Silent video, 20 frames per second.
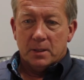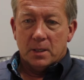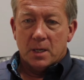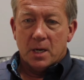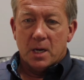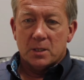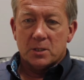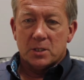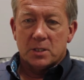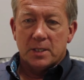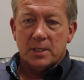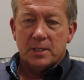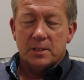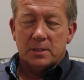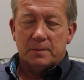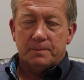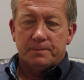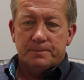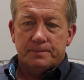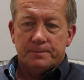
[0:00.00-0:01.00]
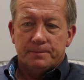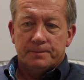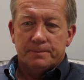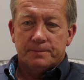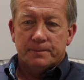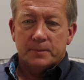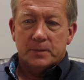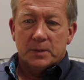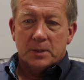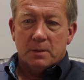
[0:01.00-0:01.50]
last season,
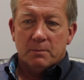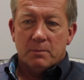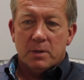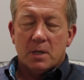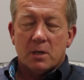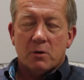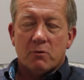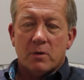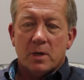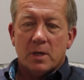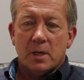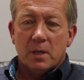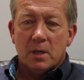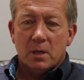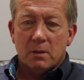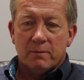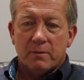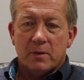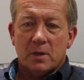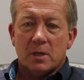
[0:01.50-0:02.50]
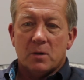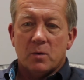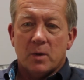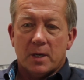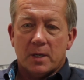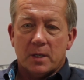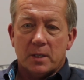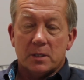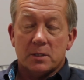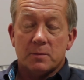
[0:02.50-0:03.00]
Pellegrini learnt very quickly,